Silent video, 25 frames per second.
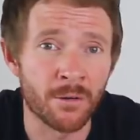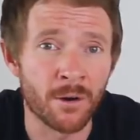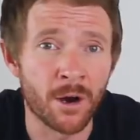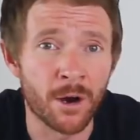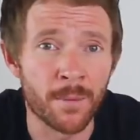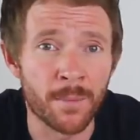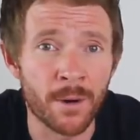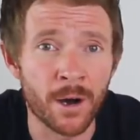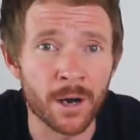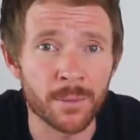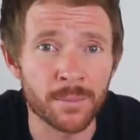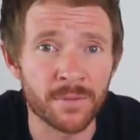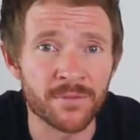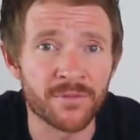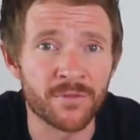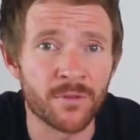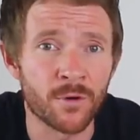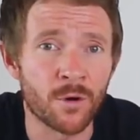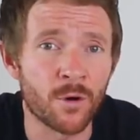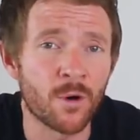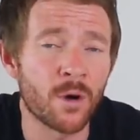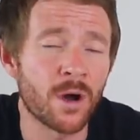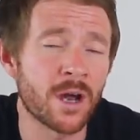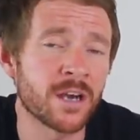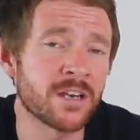road bike
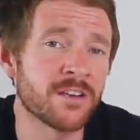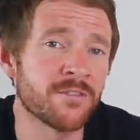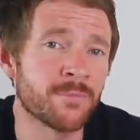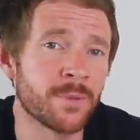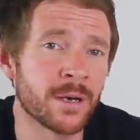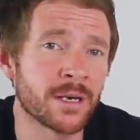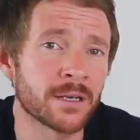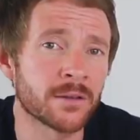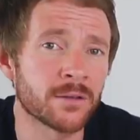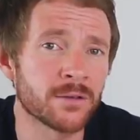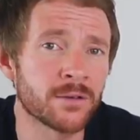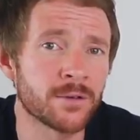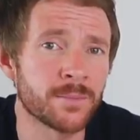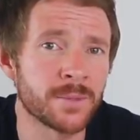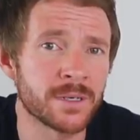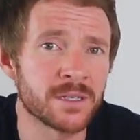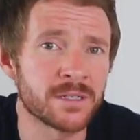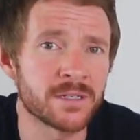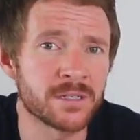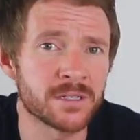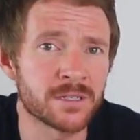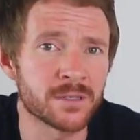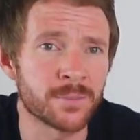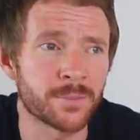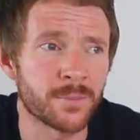before and you've been a little bit
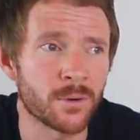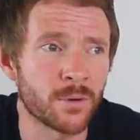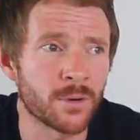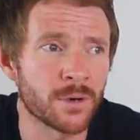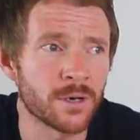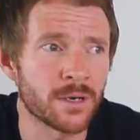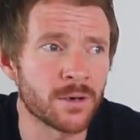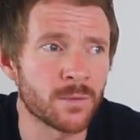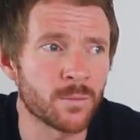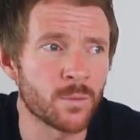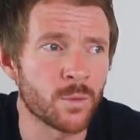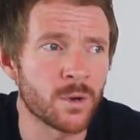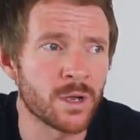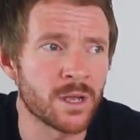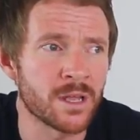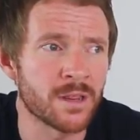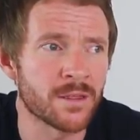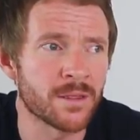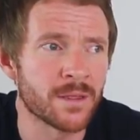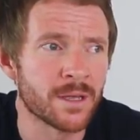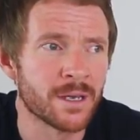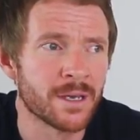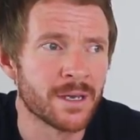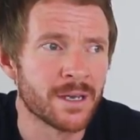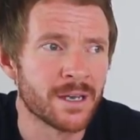disappointed with
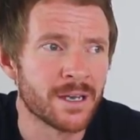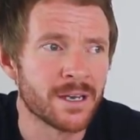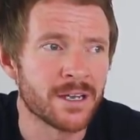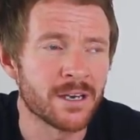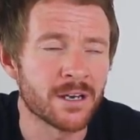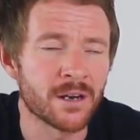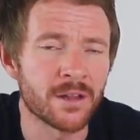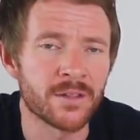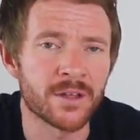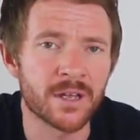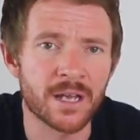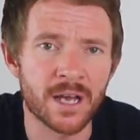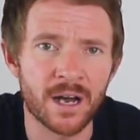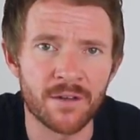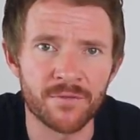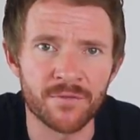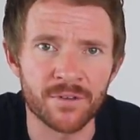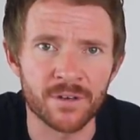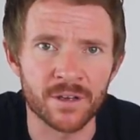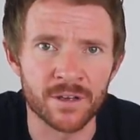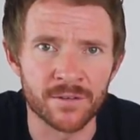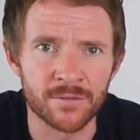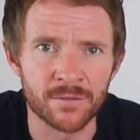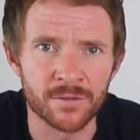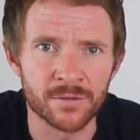you know the comfort
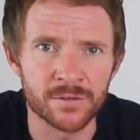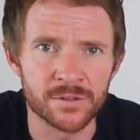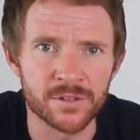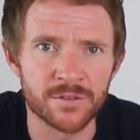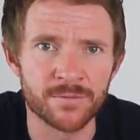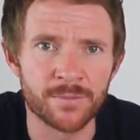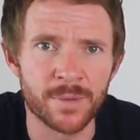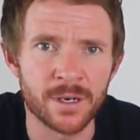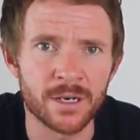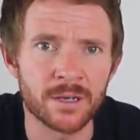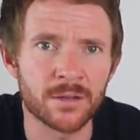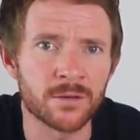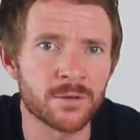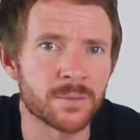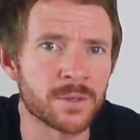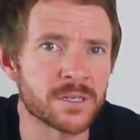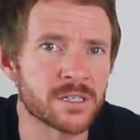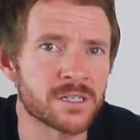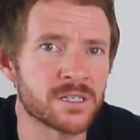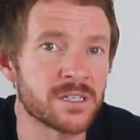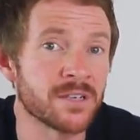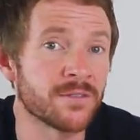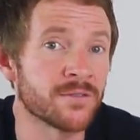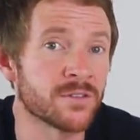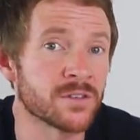levels, you've been a little bit
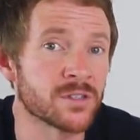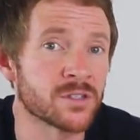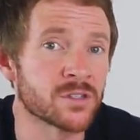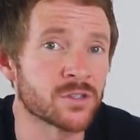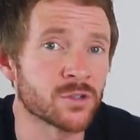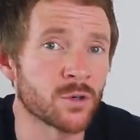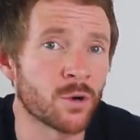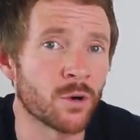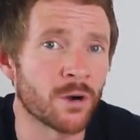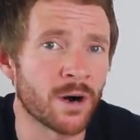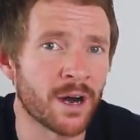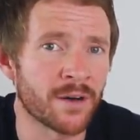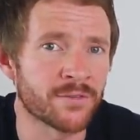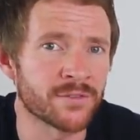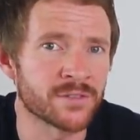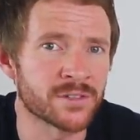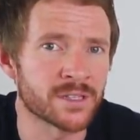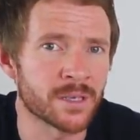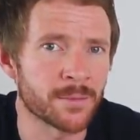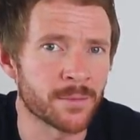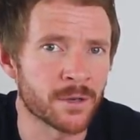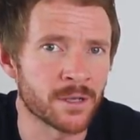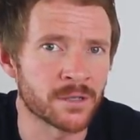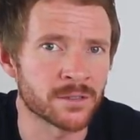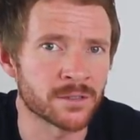stiff and sore after
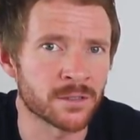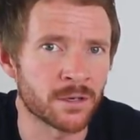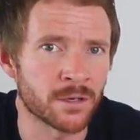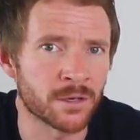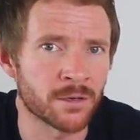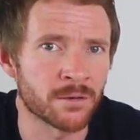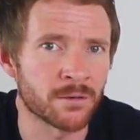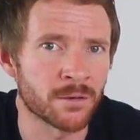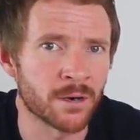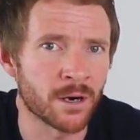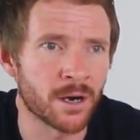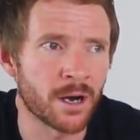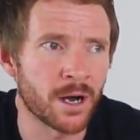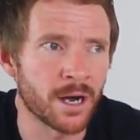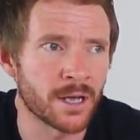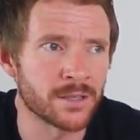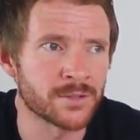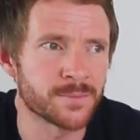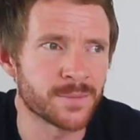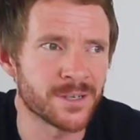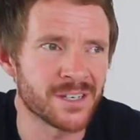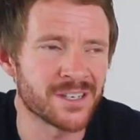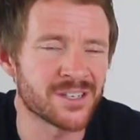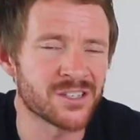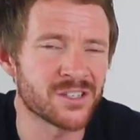some of those longer rides,
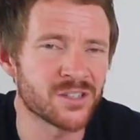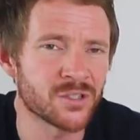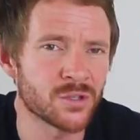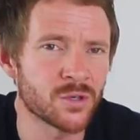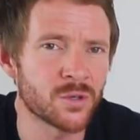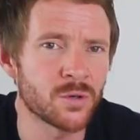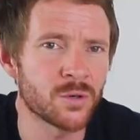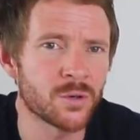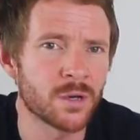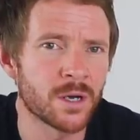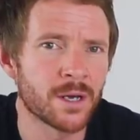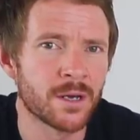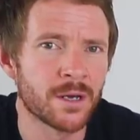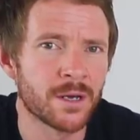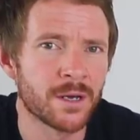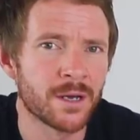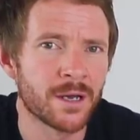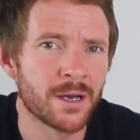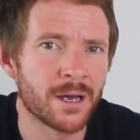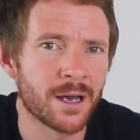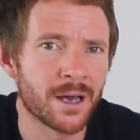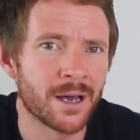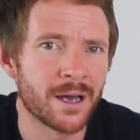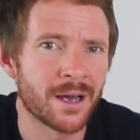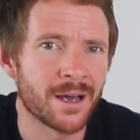but you're still
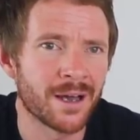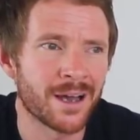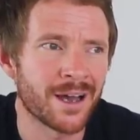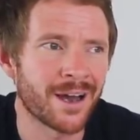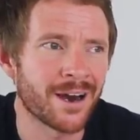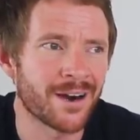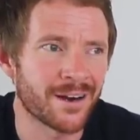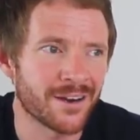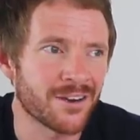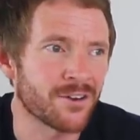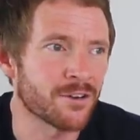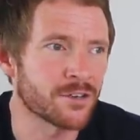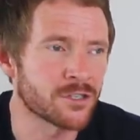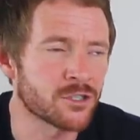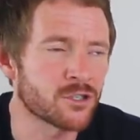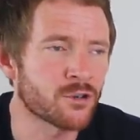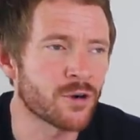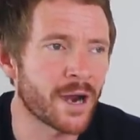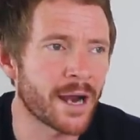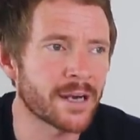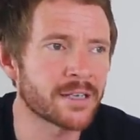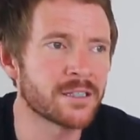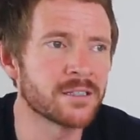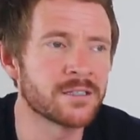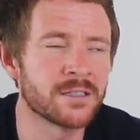you're
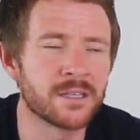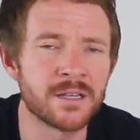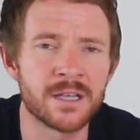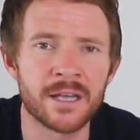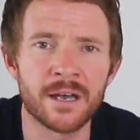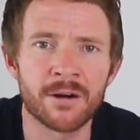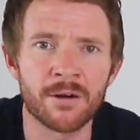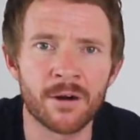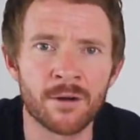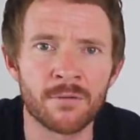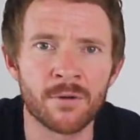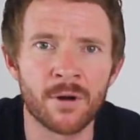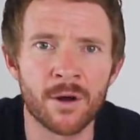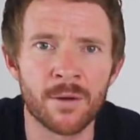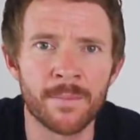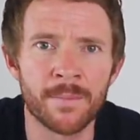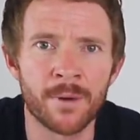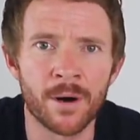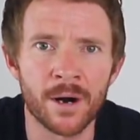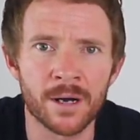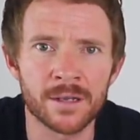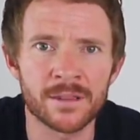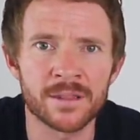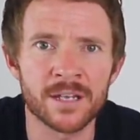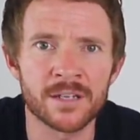attracted to the aero road
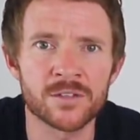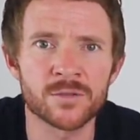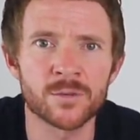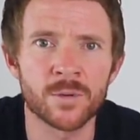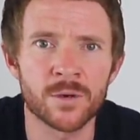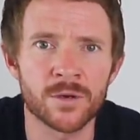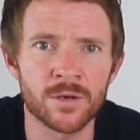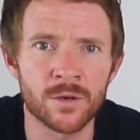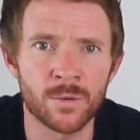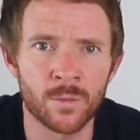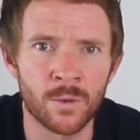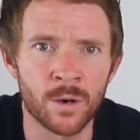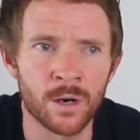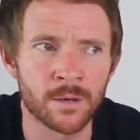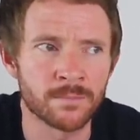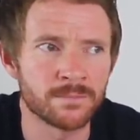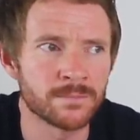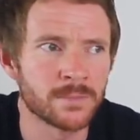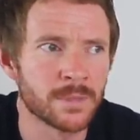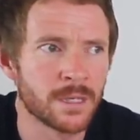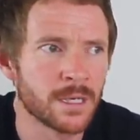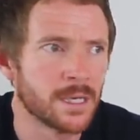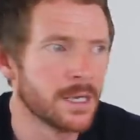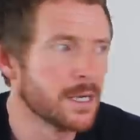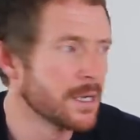bike. That's what you want
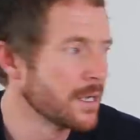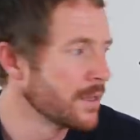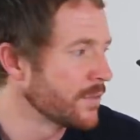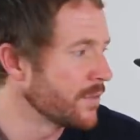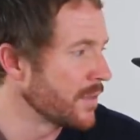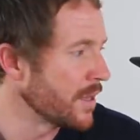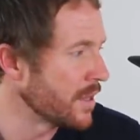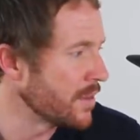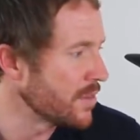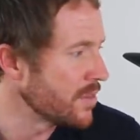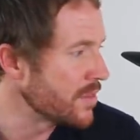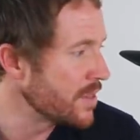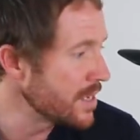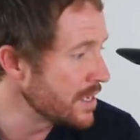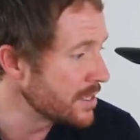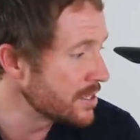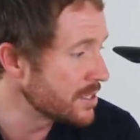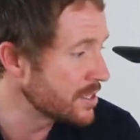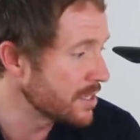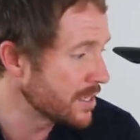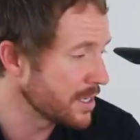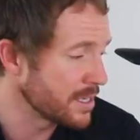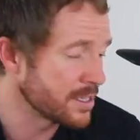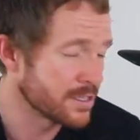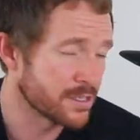then
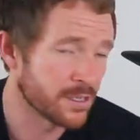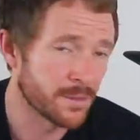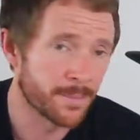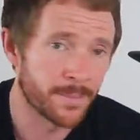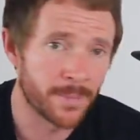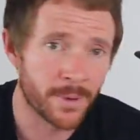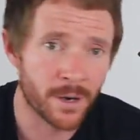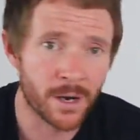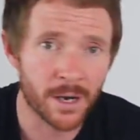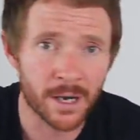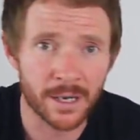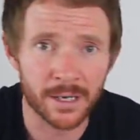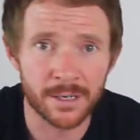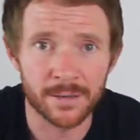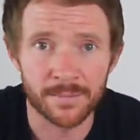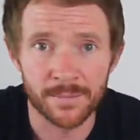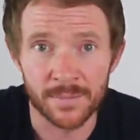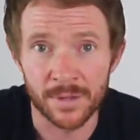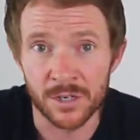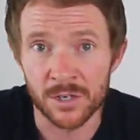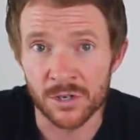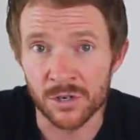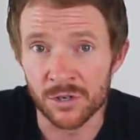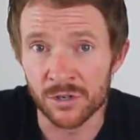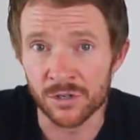this is the bike
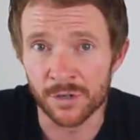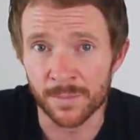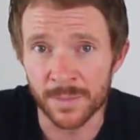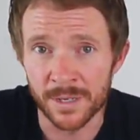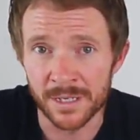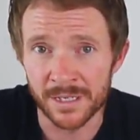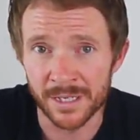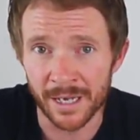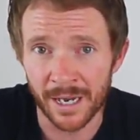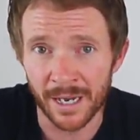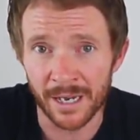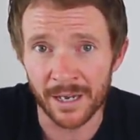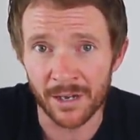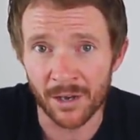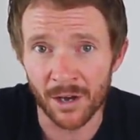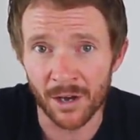that you should be taking